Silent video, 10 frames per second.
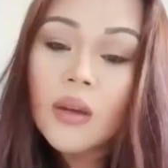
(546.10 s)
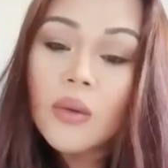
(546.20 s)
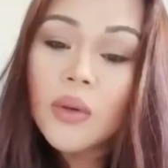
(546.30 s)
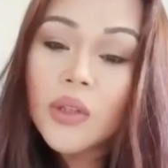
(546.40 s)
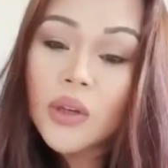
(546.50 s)

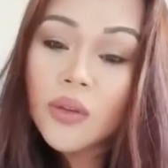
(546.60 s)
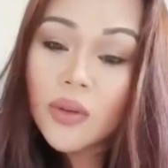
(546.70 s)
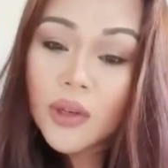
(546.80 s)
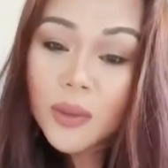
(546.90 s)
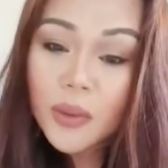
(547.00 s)
Wishing you
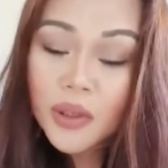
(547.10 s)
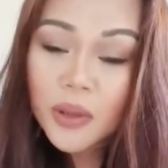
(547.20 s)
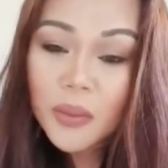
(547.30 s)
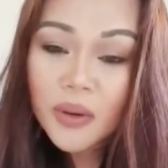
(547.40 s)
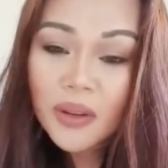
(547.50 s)
a very
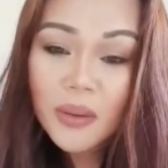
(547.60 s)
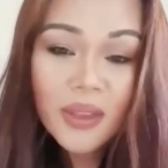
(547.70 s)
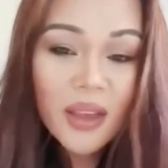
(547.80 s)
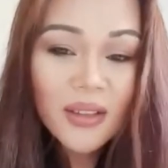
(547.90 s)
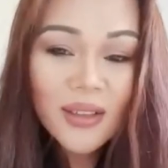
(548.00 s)
special birthday
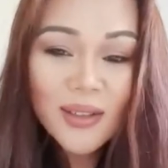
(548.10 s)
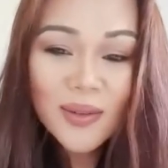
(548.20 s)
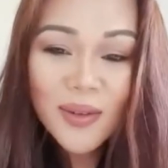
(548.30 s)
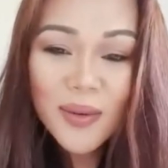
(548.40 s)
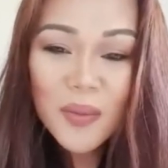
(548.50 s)
with
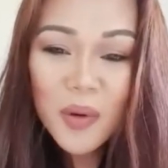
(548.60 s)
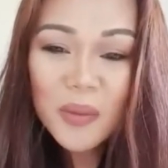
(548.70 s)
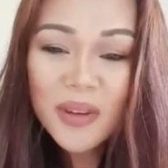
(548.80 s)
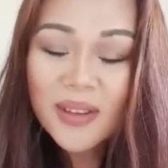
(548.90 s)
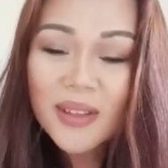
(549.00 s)
thousands of great
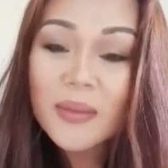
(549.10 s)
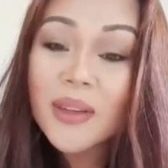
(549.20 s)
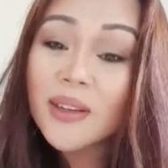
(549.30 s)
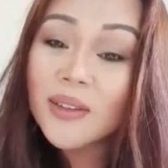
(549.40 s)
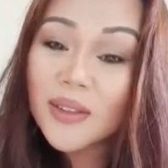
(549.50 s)
moments.
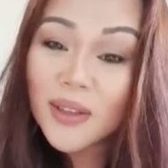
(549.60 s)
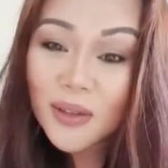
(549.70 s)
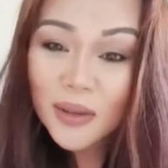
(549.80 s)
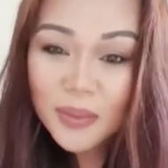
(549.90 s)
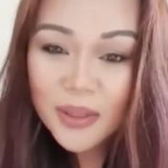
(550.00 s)
May God
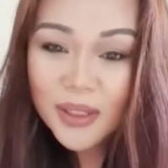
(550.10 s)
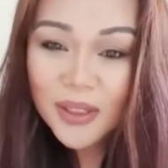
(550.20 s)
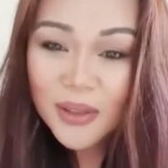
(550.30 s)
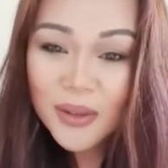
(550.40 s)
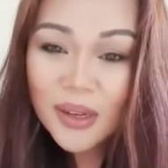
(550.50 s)
continue to
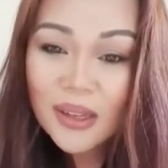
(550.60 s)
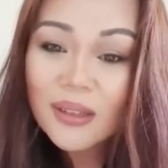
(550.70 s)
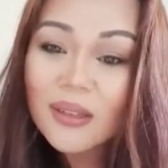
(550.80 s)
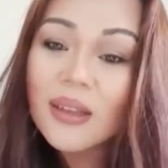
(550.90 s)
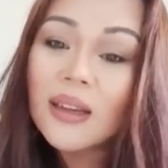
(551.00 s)
bless you
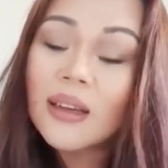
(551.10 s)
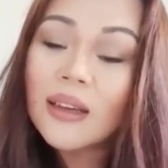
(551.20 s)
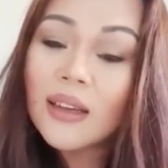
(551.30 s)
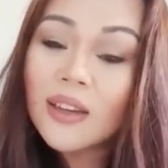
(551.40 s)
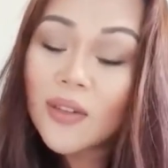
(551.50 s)
and
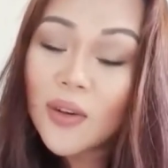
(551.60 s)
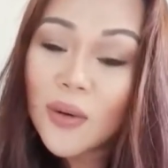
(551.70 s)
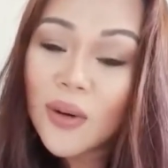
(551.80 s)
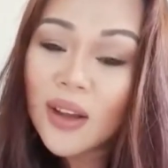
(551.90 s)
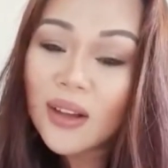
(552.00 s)
give you
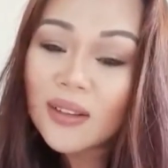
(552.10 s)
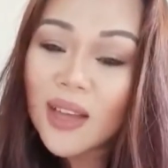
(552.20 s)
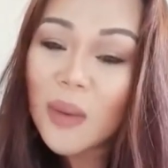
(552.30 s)
good health.